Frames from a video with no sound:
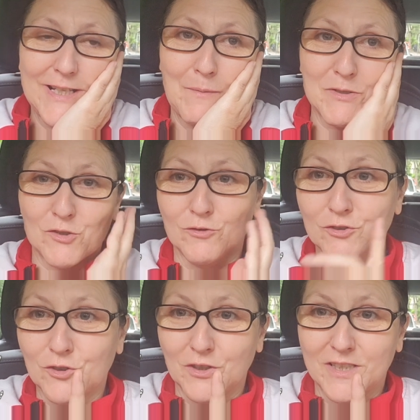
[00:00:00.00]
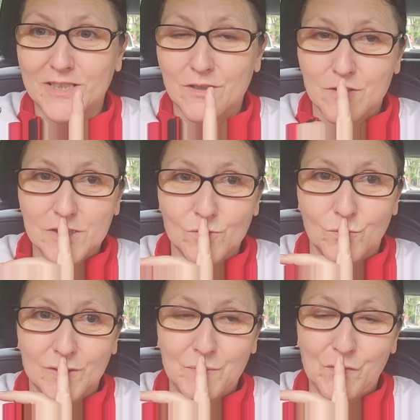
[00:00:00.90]
Now, my son's done it to
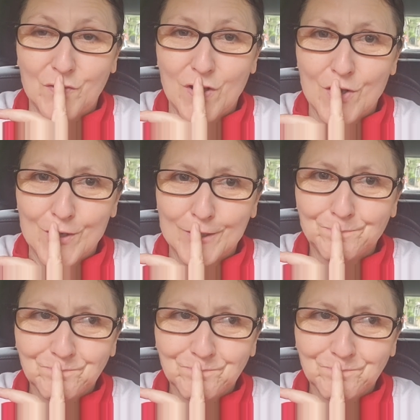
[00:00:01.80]
someone before.